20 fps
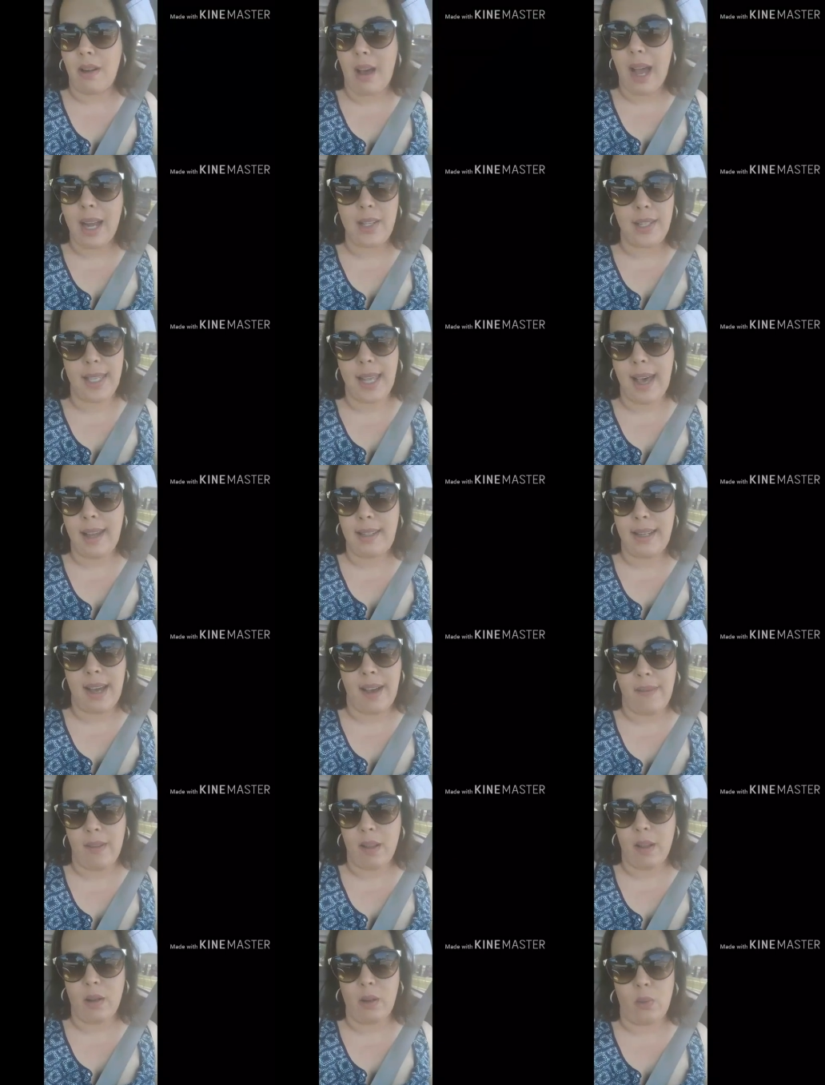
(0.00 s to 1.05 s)
I just had to have
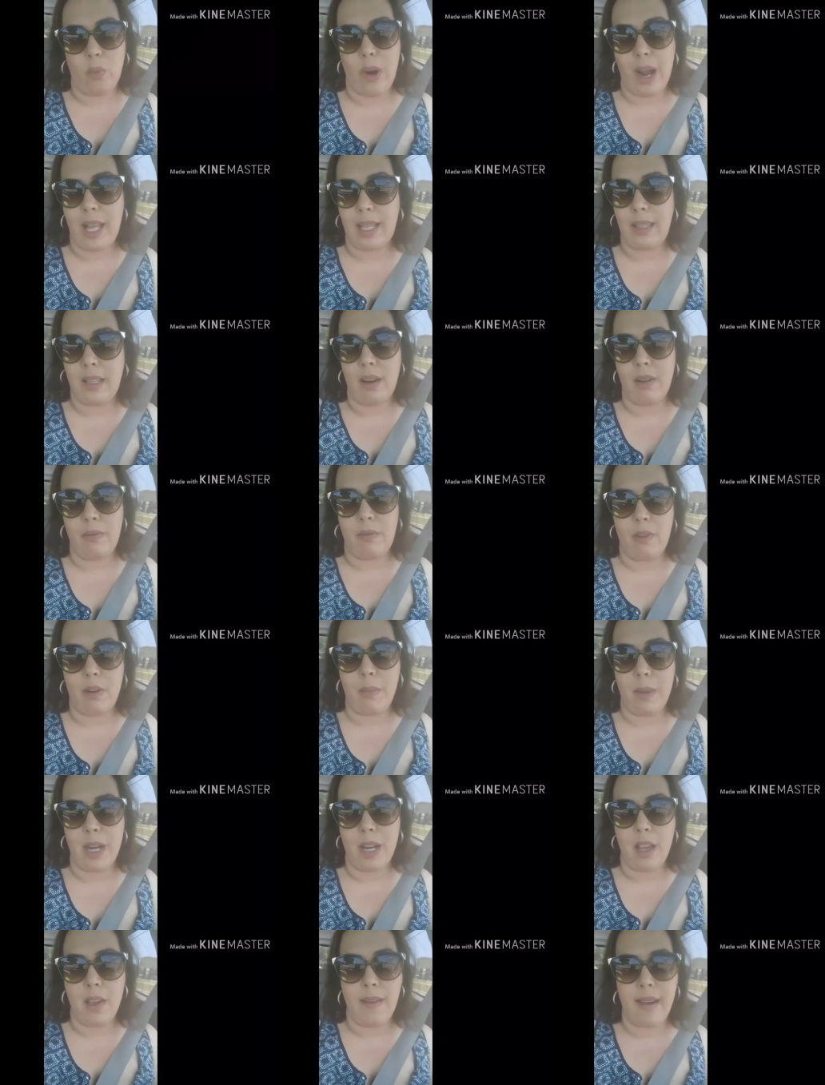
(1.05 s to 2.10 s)
a little rant there for a
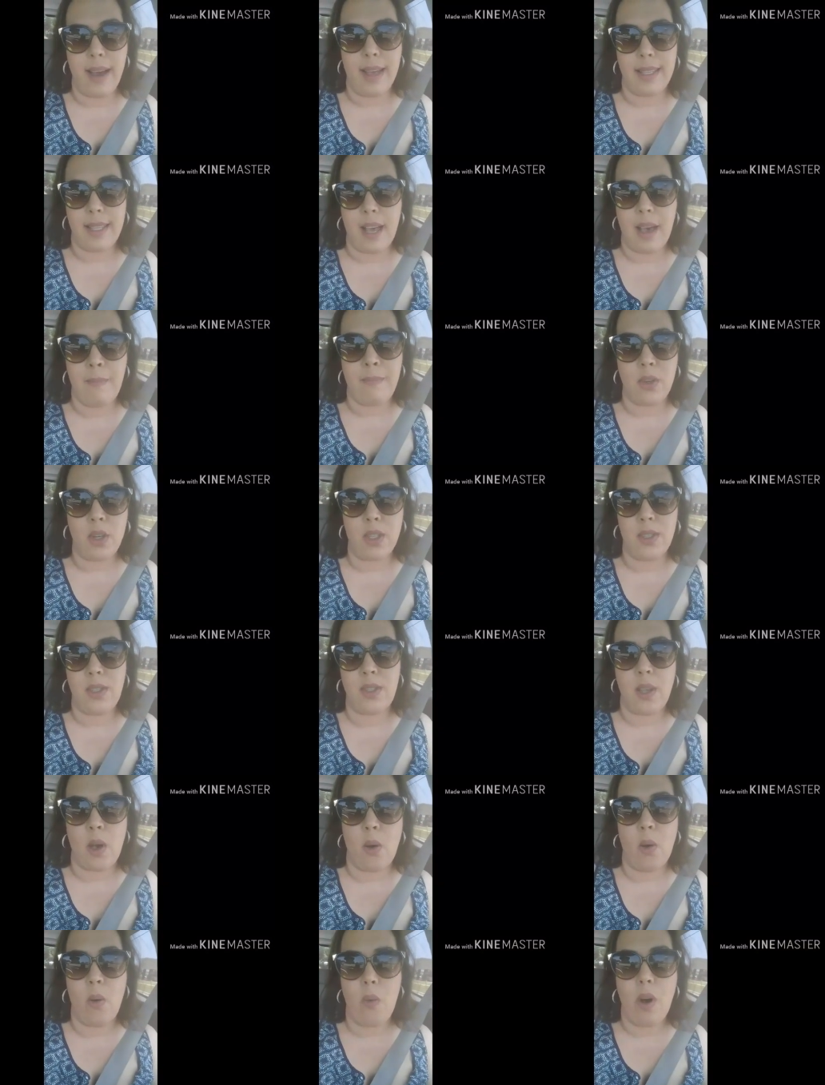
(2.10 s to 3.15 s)
minute, you guys. I'm just
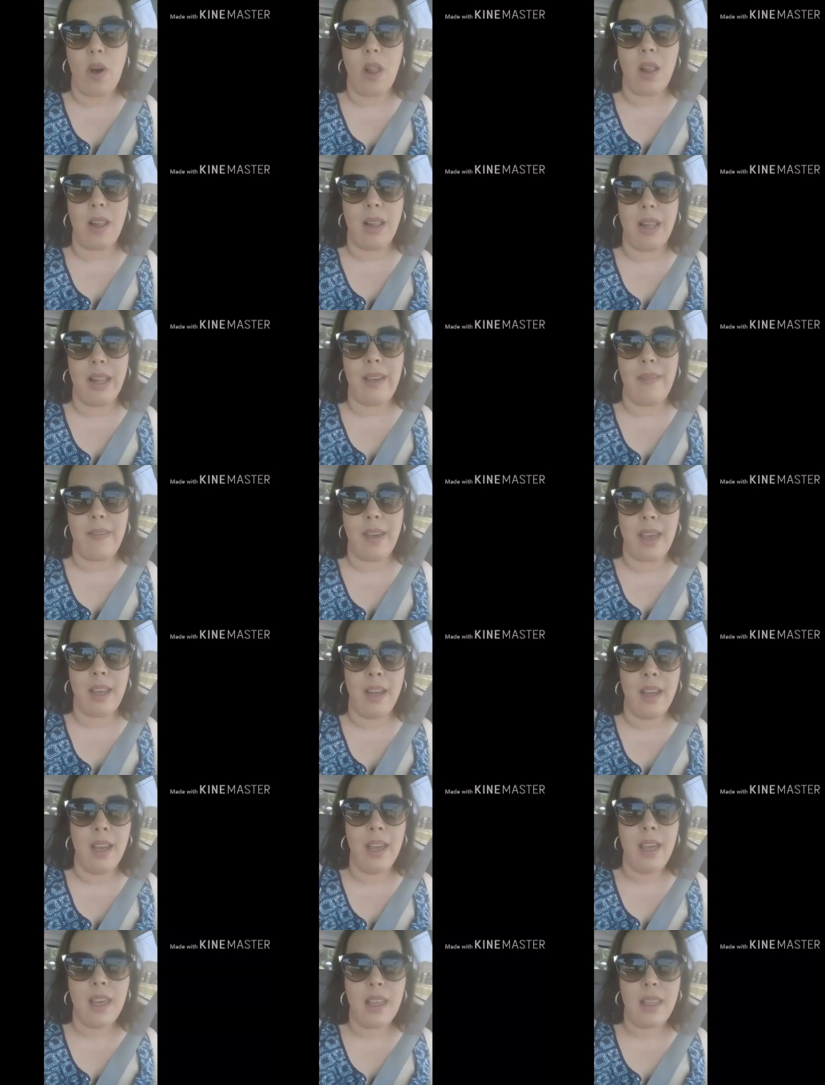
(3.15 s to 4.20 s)
so livid
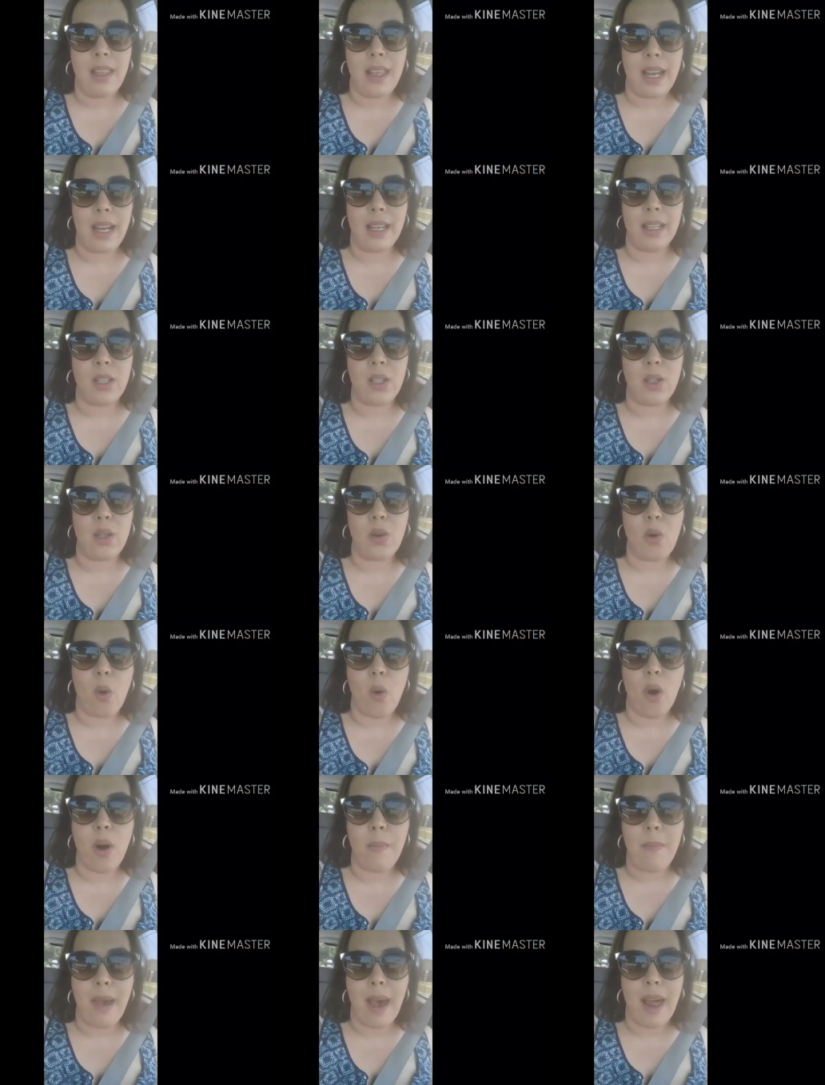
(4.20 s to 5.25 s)
that a
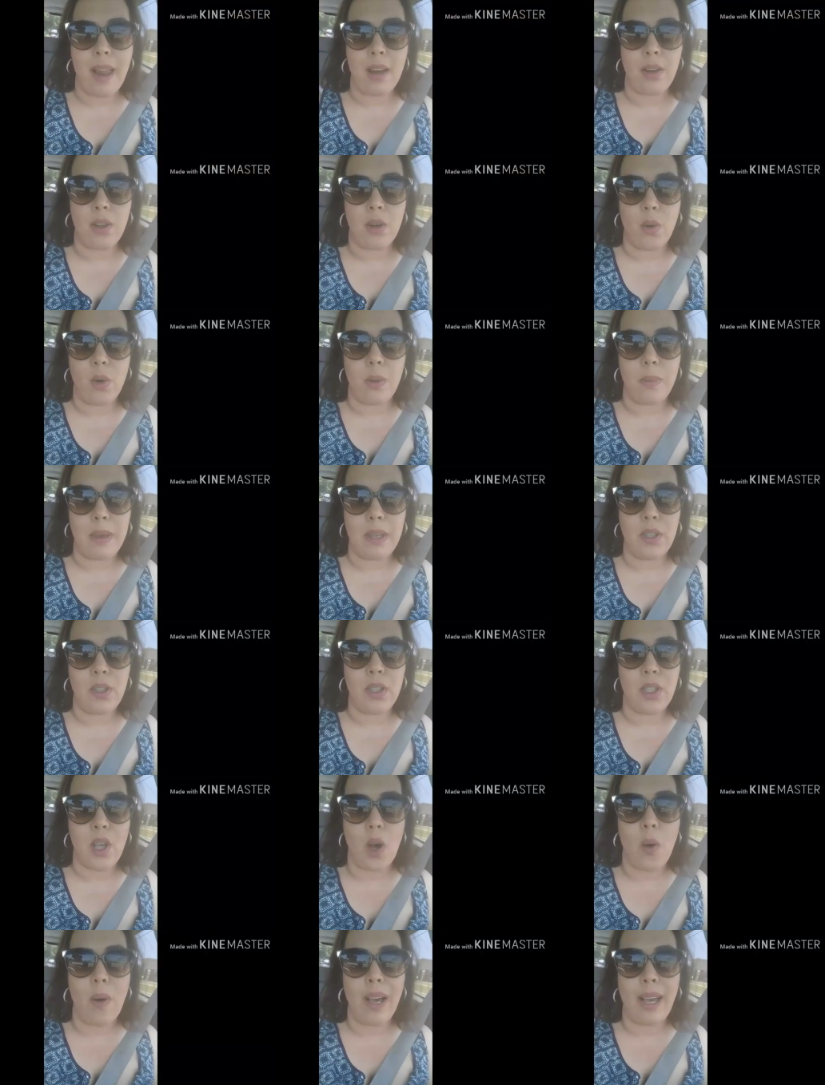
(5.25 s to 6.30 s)
store manager would be
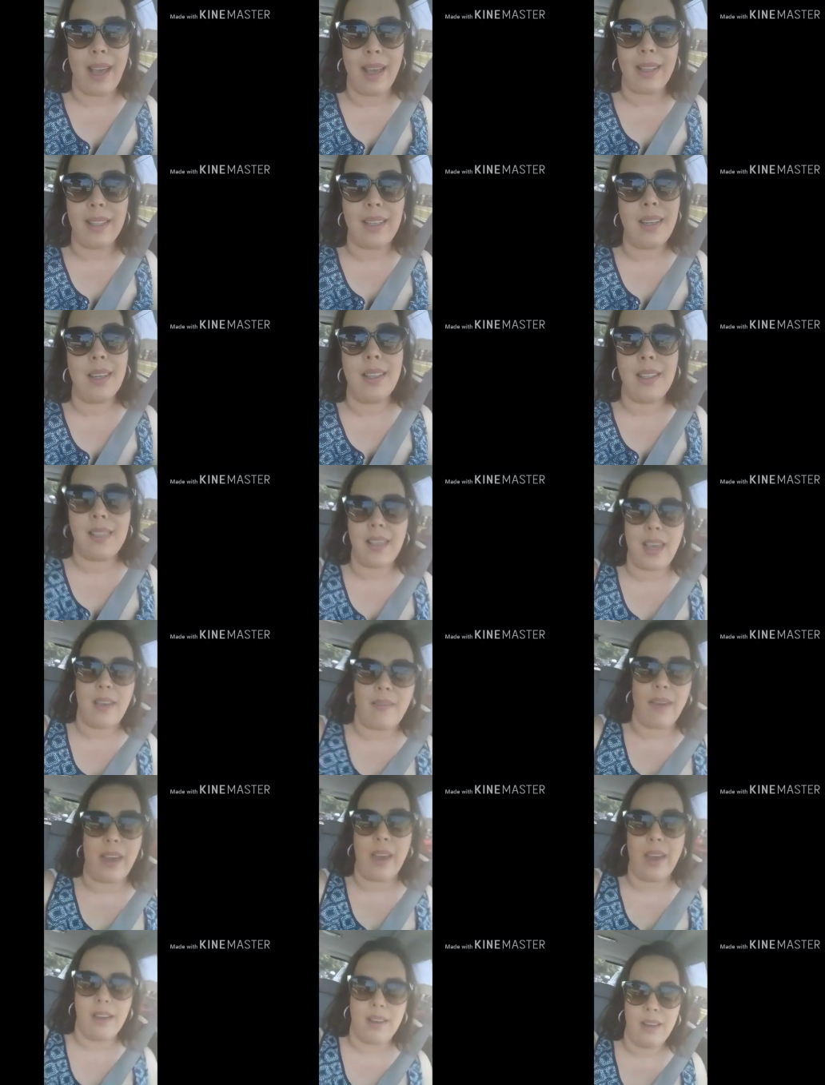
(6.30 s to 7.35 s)
so against us
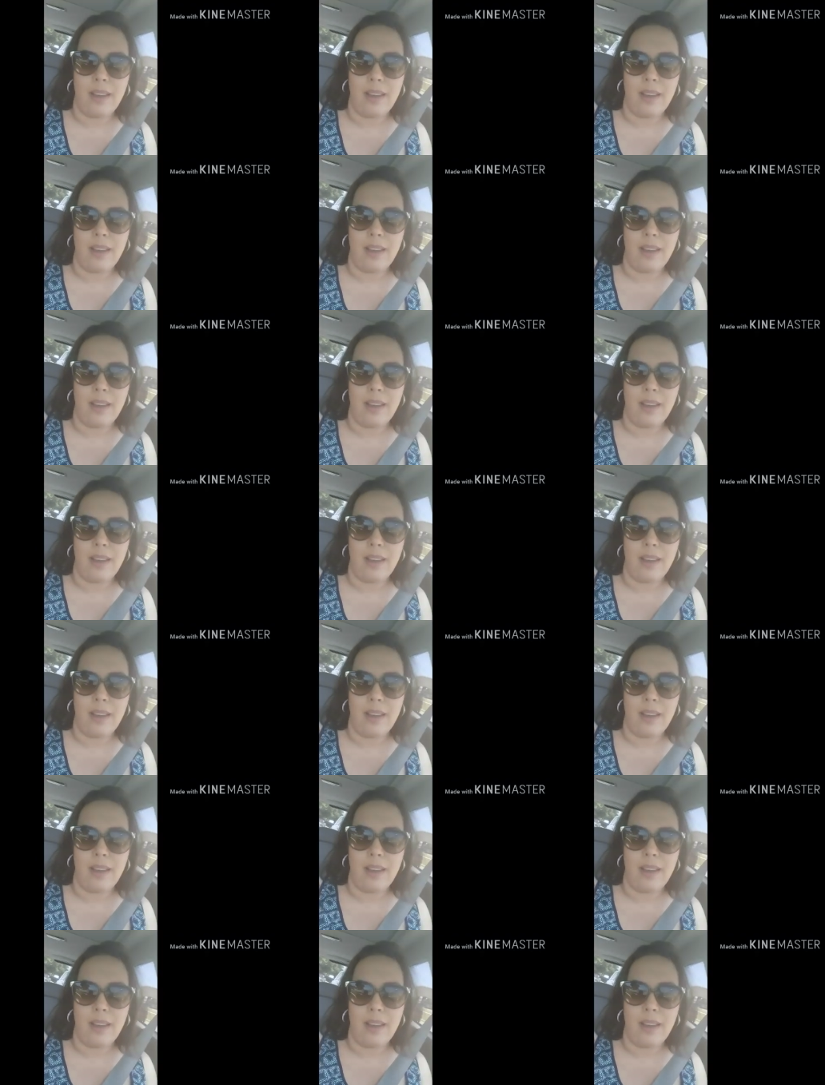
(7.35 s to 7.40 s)
saving.